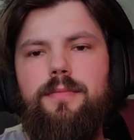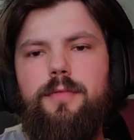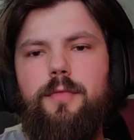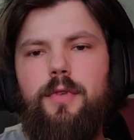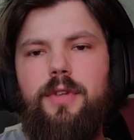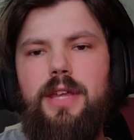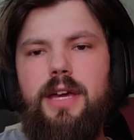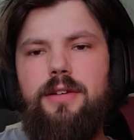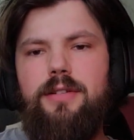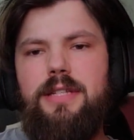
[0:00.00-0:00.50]

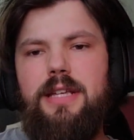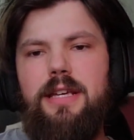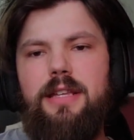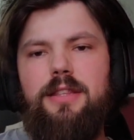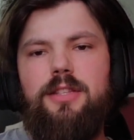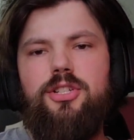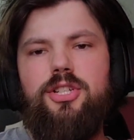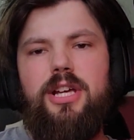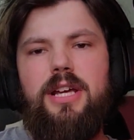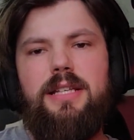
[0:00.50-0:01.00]
without
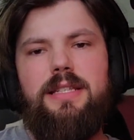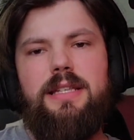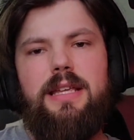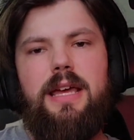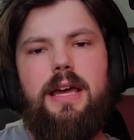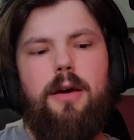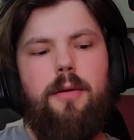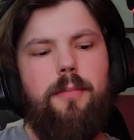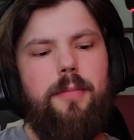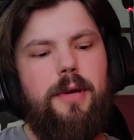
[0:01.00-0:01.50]
taking the
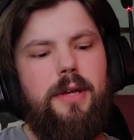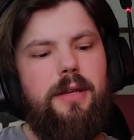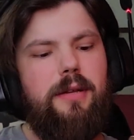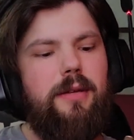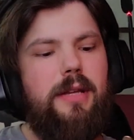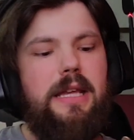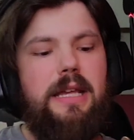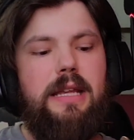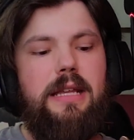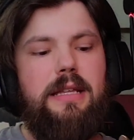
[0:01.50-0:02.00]
chassis out, but
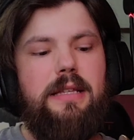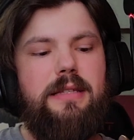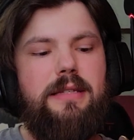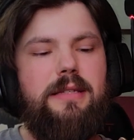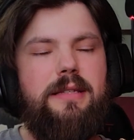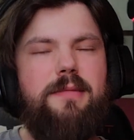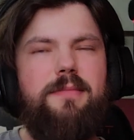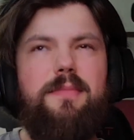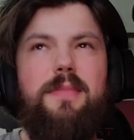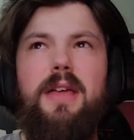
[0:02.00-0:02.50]
it
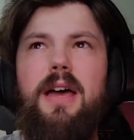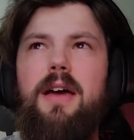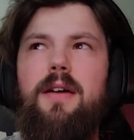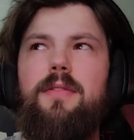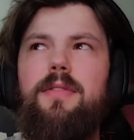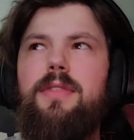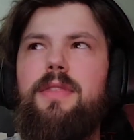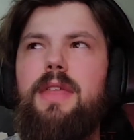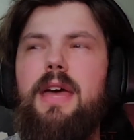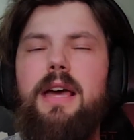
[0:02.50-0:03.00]
is
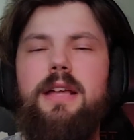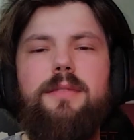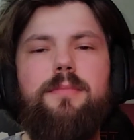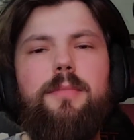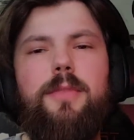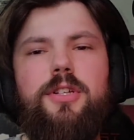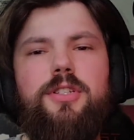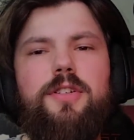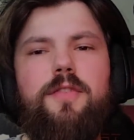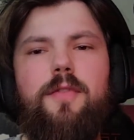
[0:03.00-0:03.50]
not that
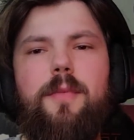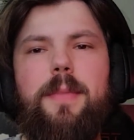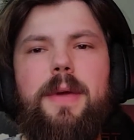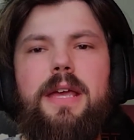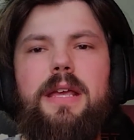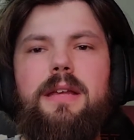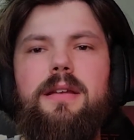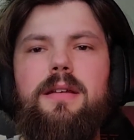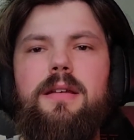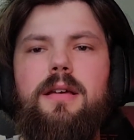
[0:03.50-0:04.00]
much of a
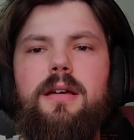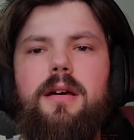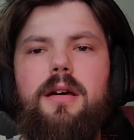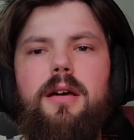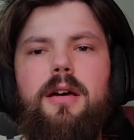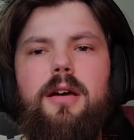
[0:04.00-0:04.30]
pain.